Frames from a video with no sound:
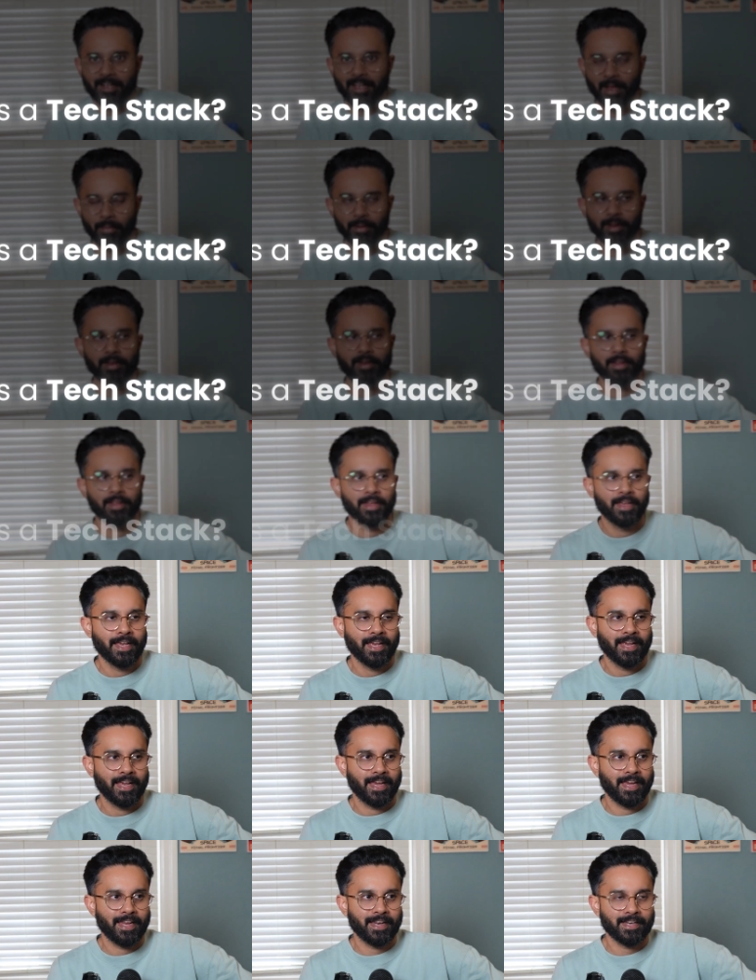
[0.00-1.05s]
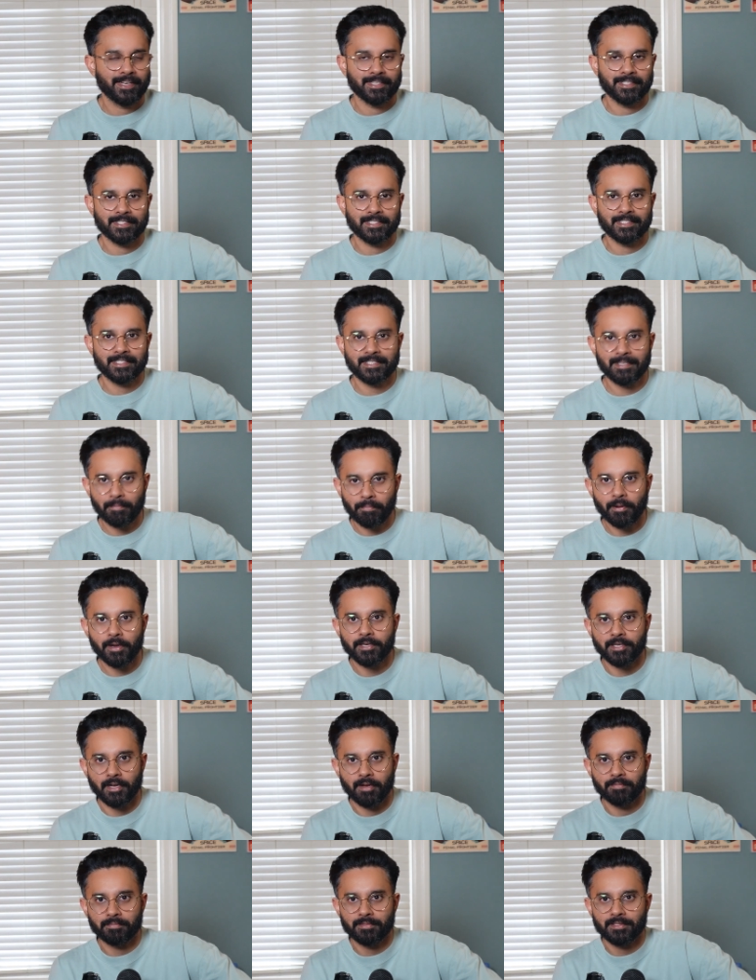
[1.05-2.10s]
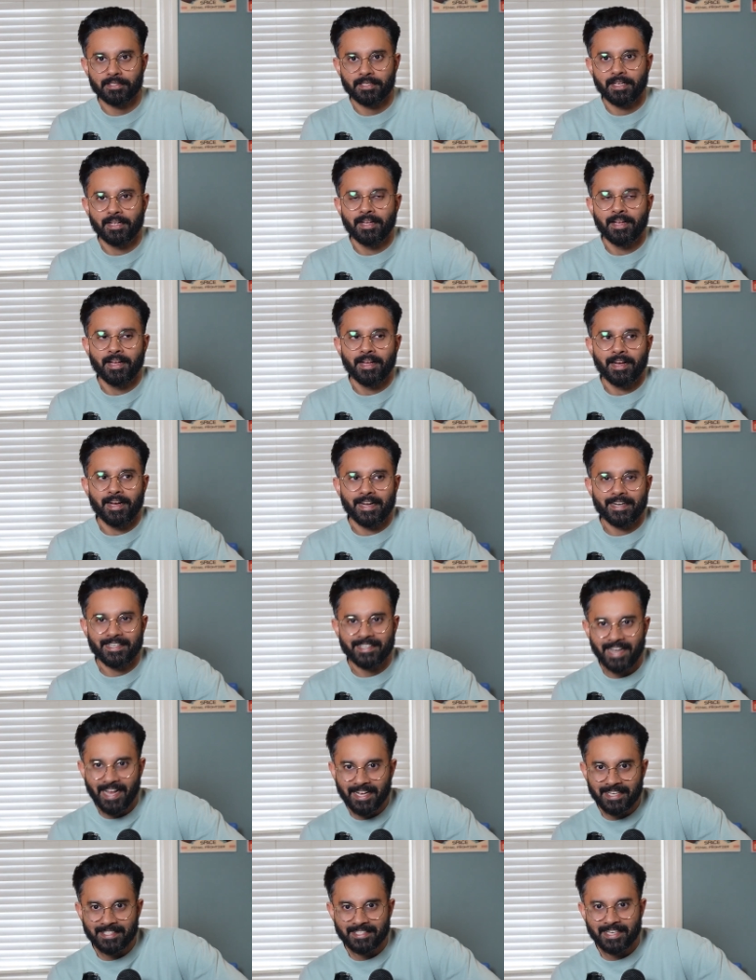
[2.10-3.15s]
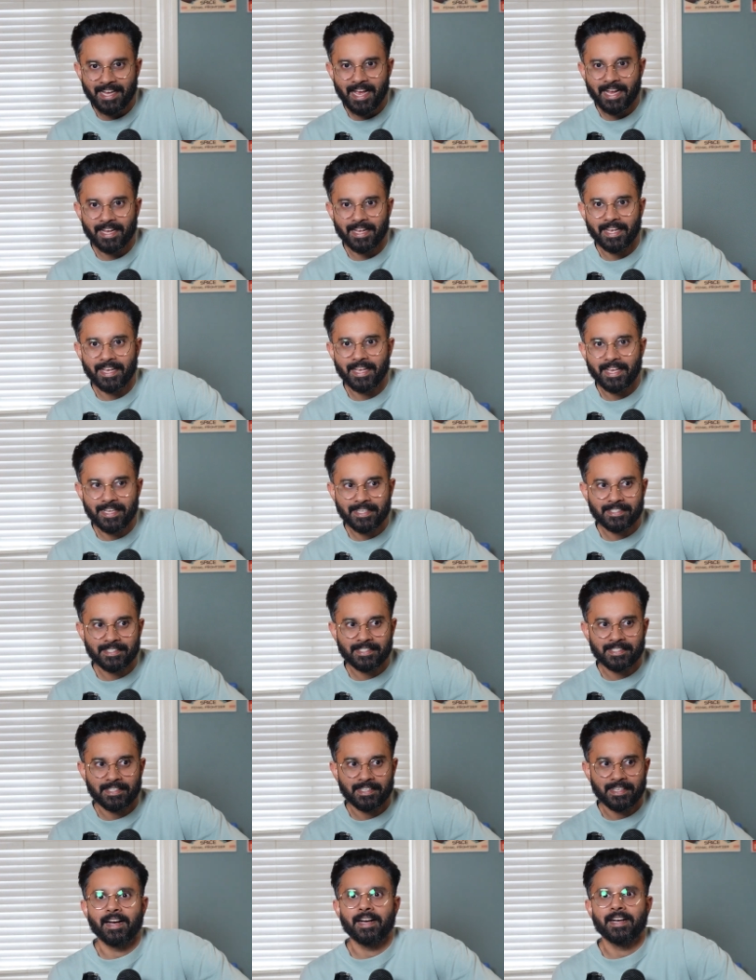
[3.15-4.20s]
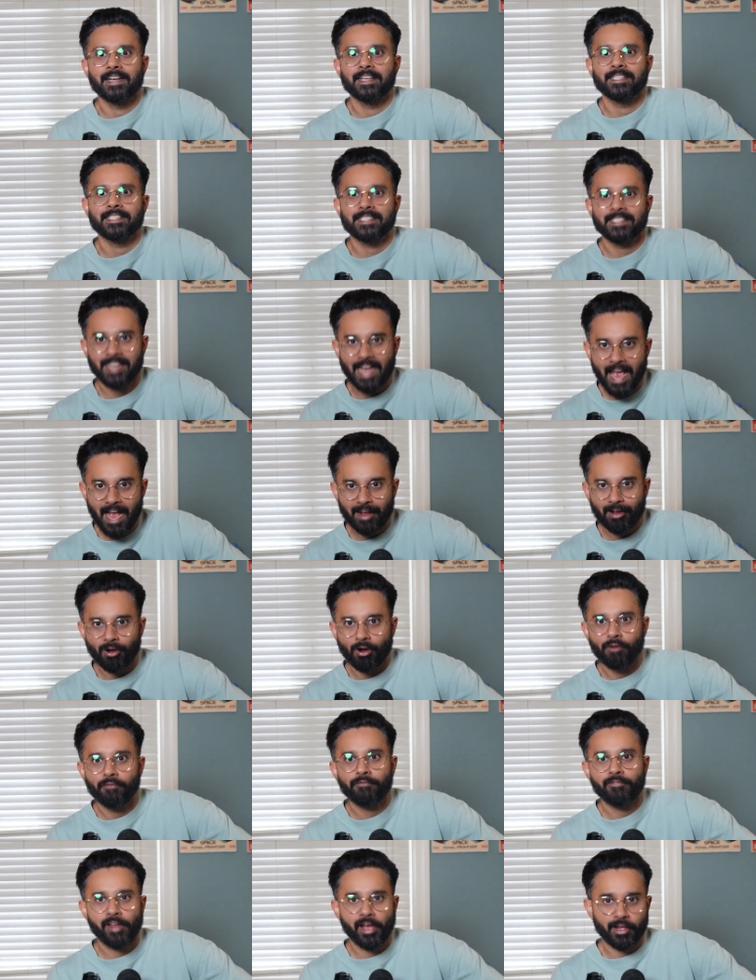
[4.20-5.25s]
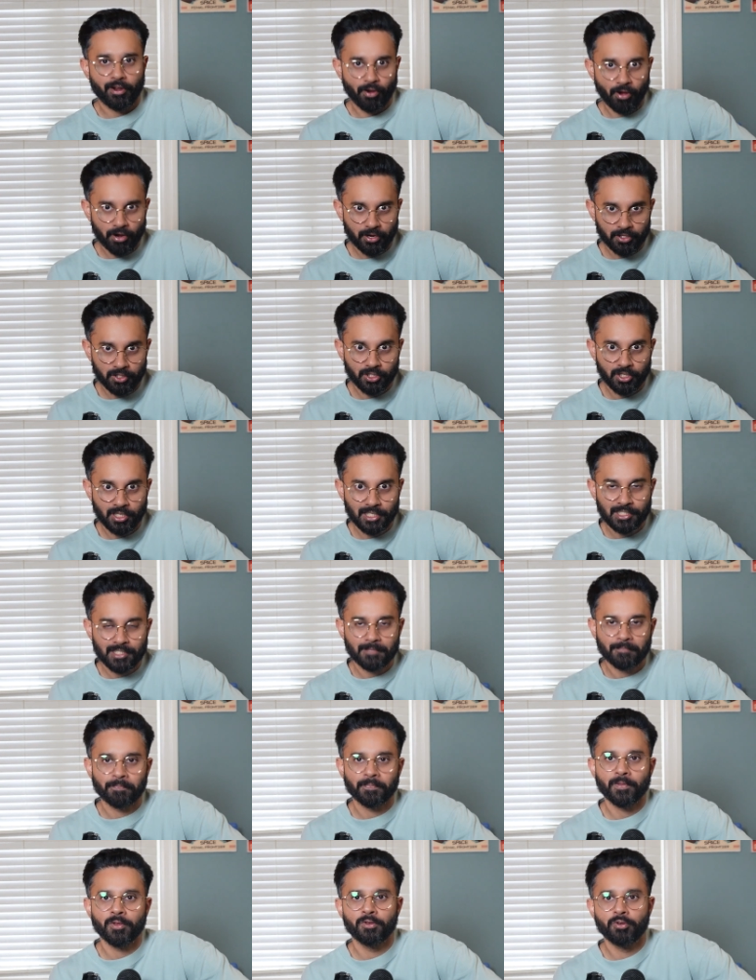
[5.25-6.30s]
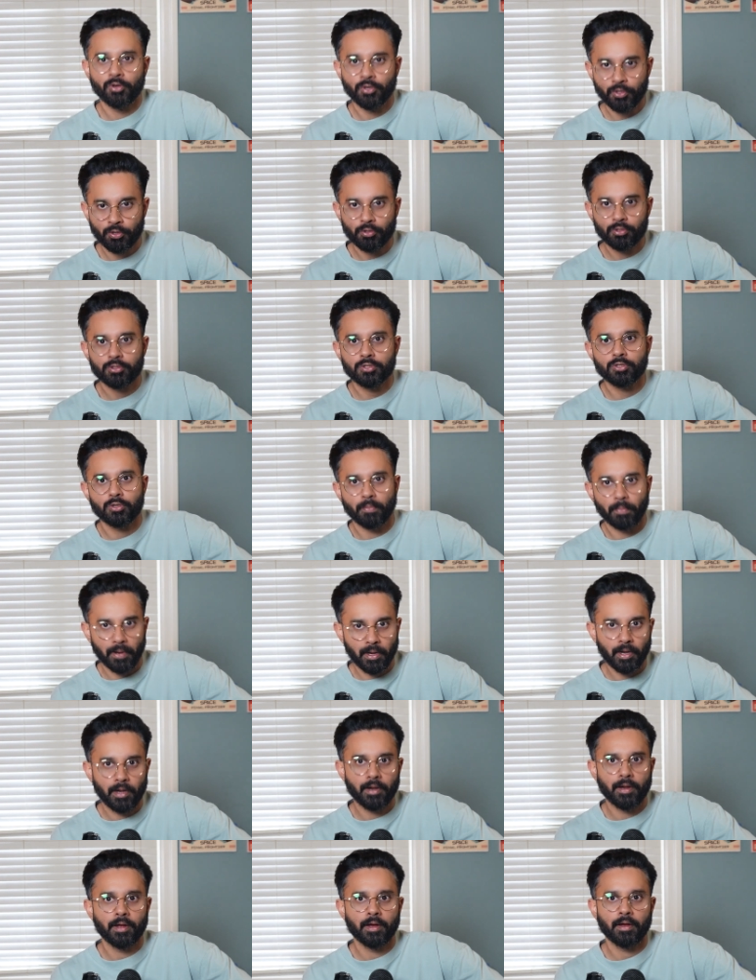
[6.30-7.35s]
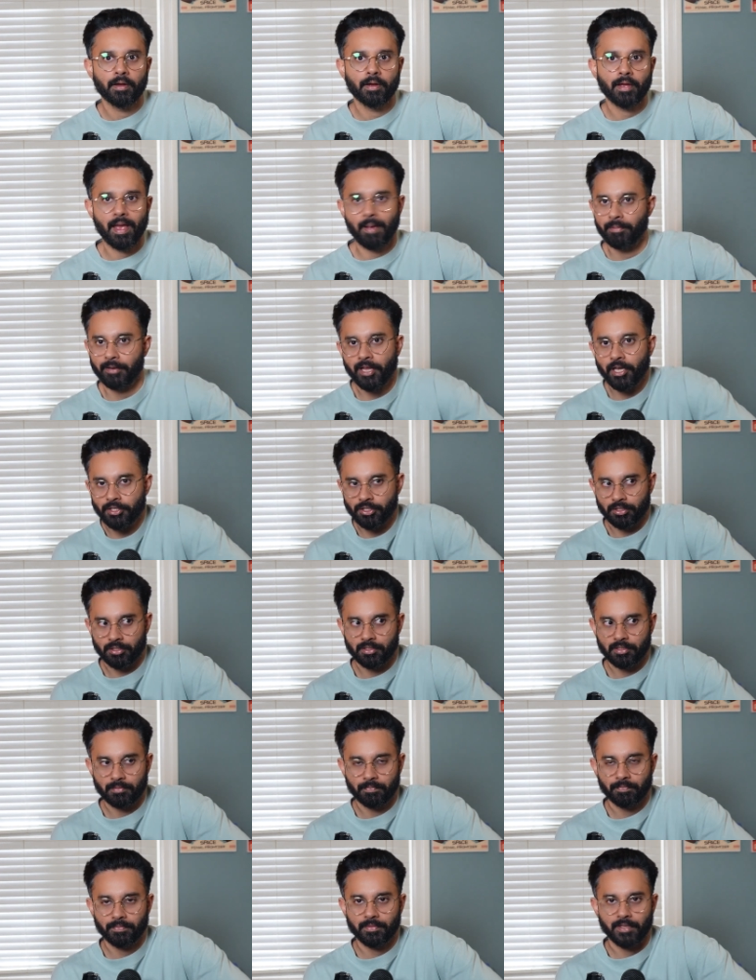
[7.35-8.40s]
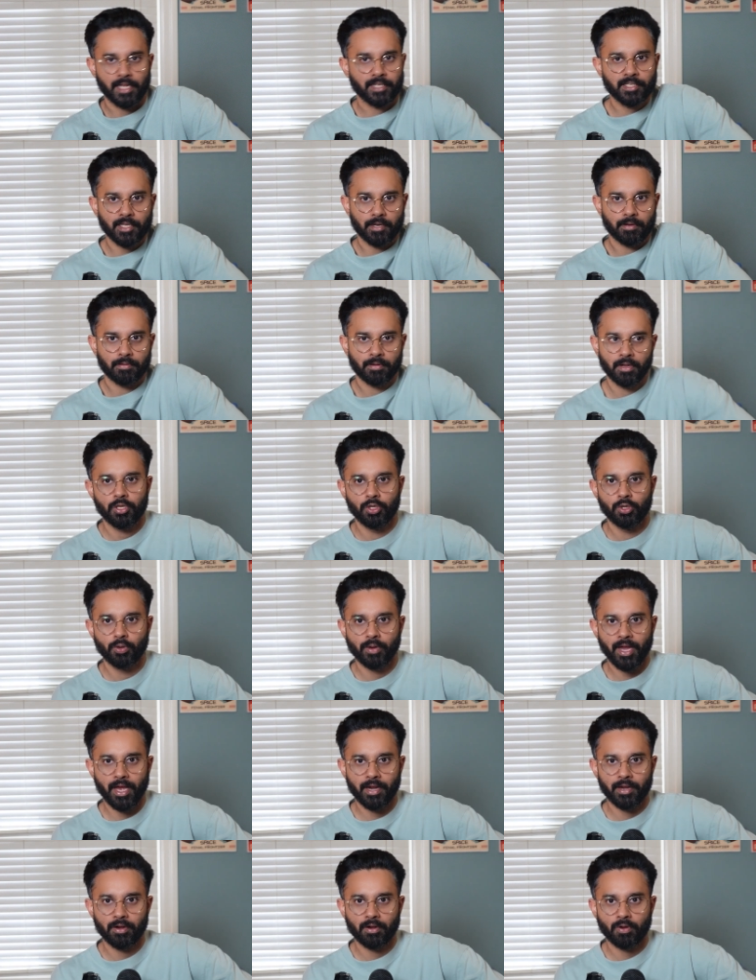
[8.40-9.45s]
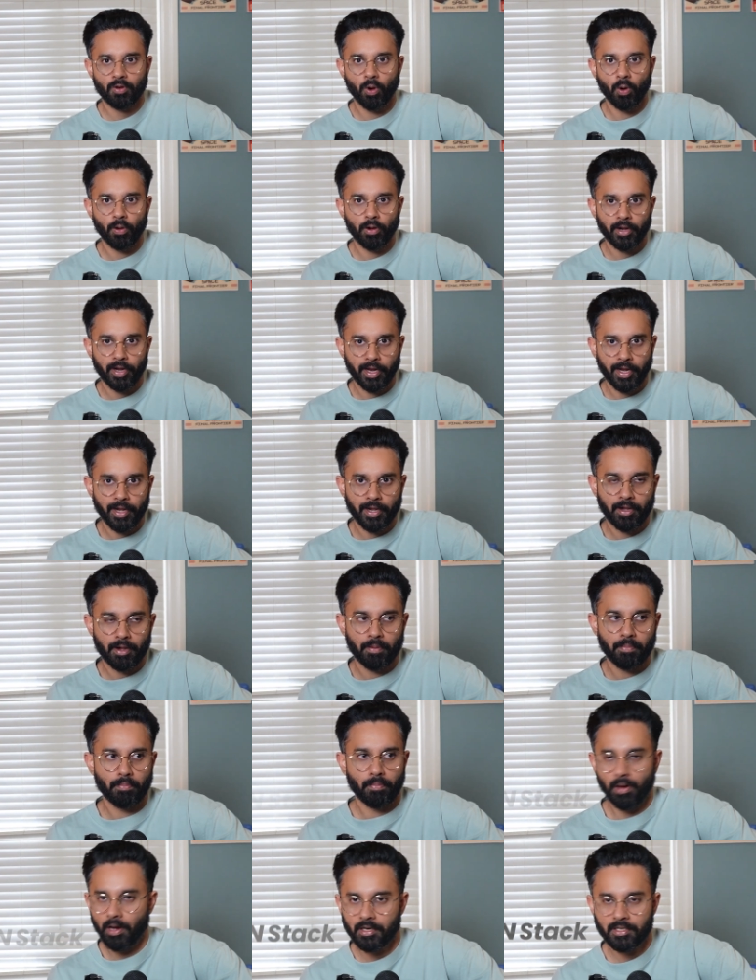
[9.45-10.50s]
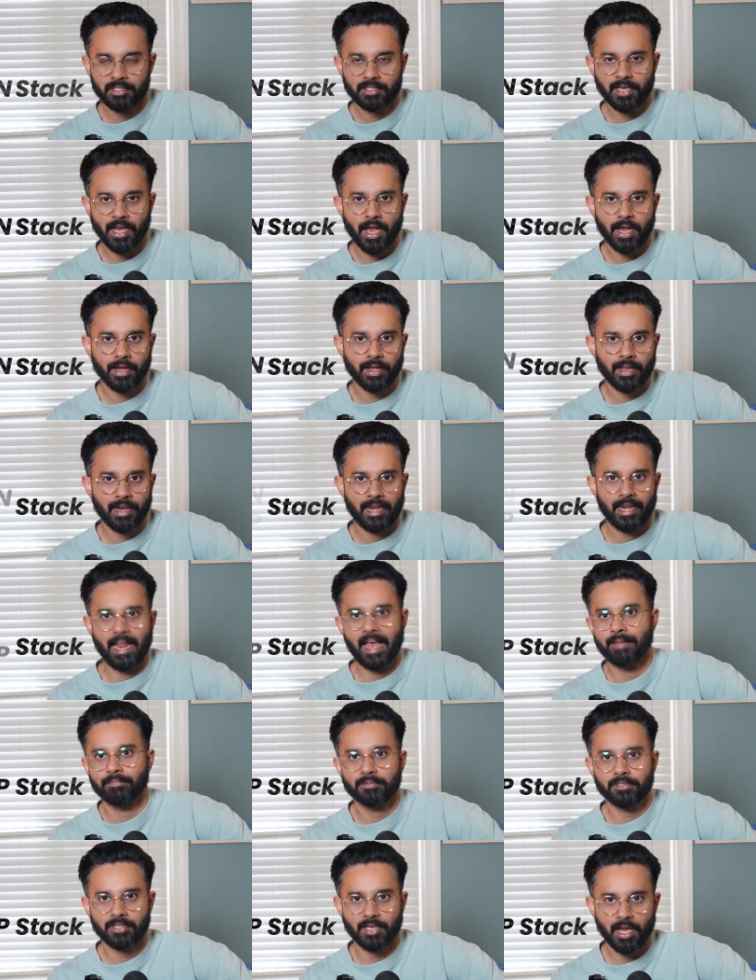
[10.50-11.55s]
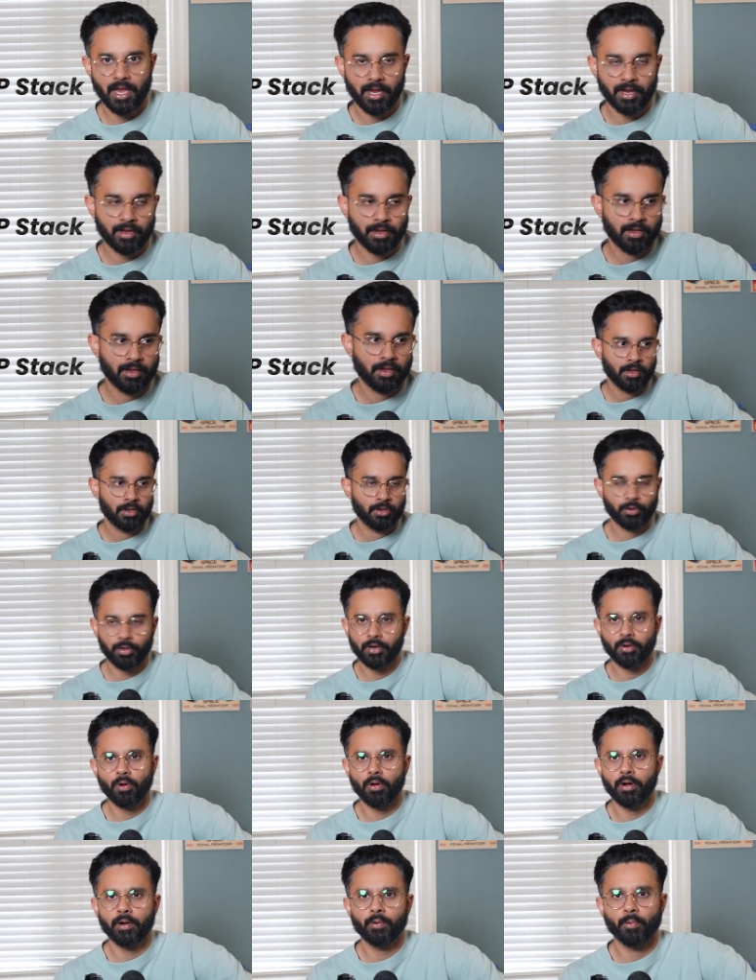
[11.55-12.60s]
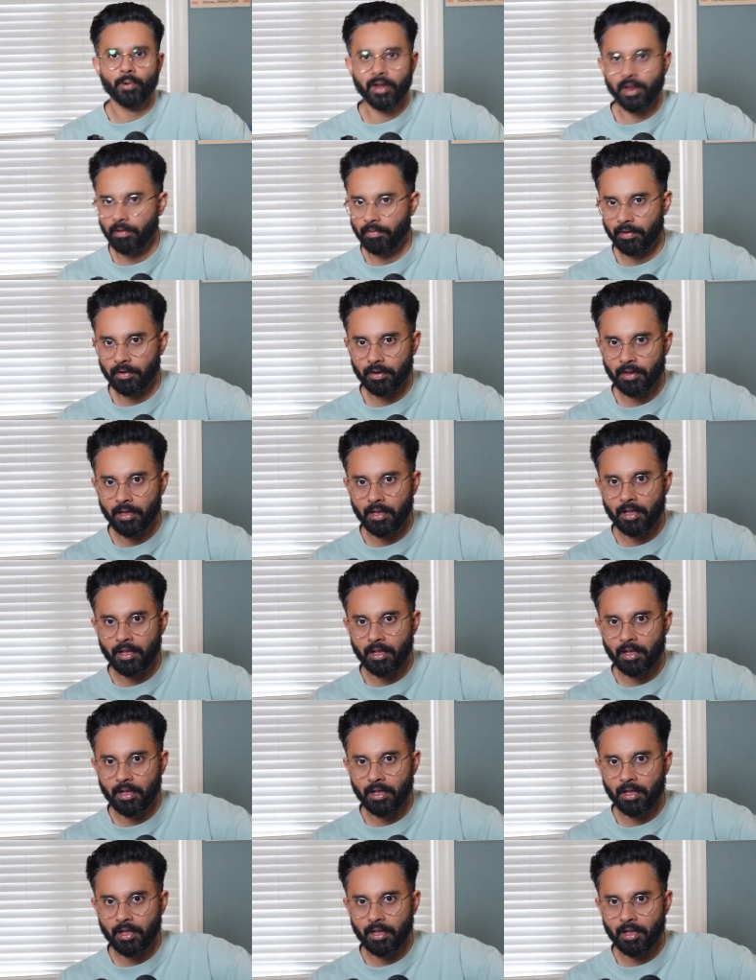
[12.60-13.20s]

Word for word: I mean, in simple terms, a tech stack is a stack of technologies you use to build applications. That's it. You can call it mon stack, LAMP stack, you can call it whatever.